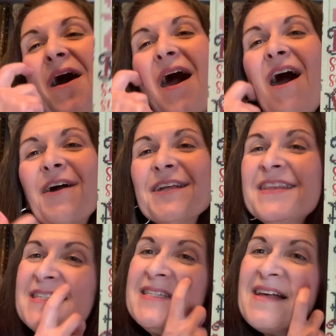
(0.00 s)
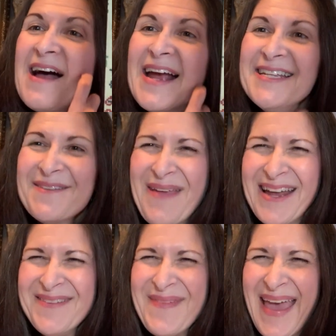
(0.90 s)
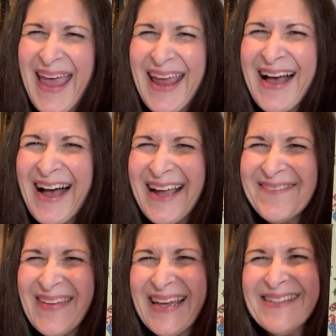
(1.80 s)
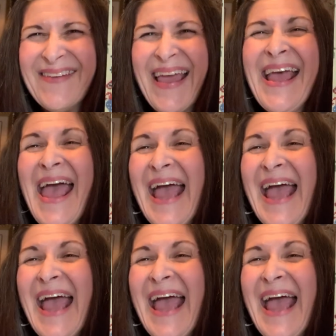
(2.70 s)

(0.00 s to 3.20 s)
Ardith Designs, Amanda May. Hi, Amanda May.